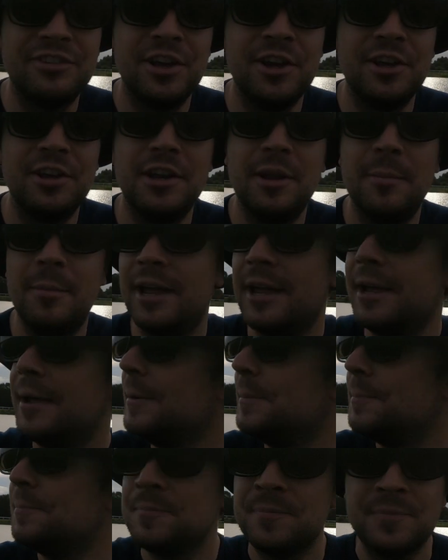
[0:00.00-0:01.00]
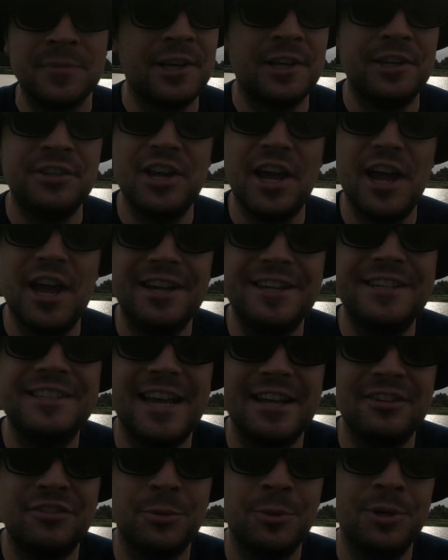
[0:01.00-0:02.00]
turning a bit. And yeah,
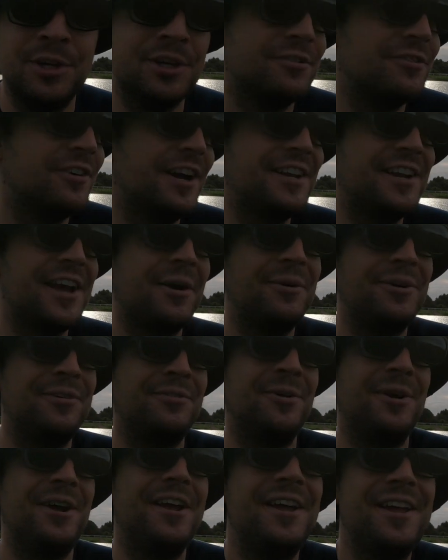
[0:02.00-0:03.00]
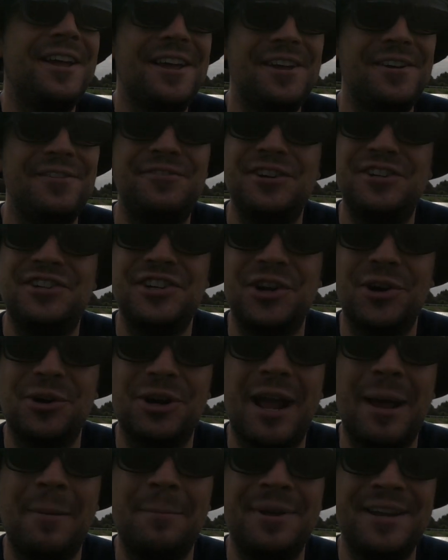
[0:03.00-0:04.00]
get to work, find out if we're fishing or
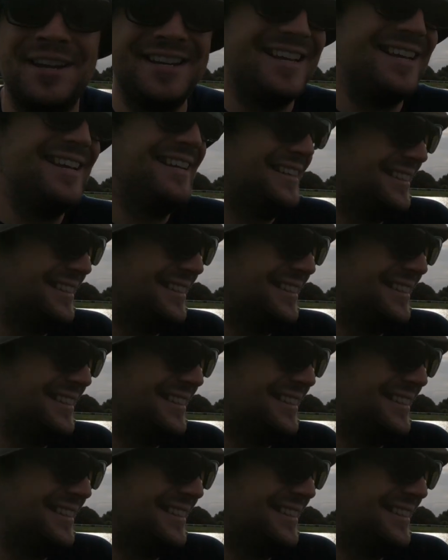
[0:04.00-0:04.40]
camping.